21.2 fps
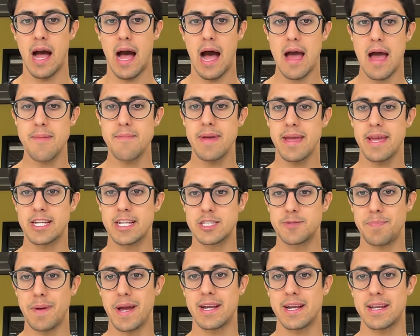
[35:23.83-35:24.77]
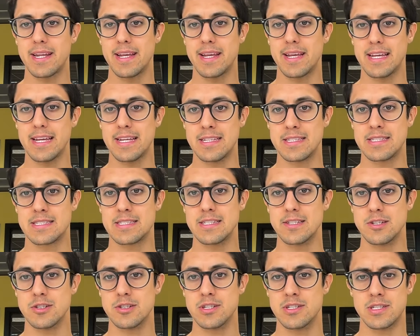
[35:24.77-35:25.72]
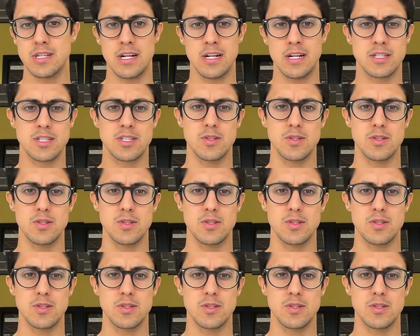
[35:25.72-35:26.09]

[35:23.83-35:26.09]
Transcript: I'm expecting instant results.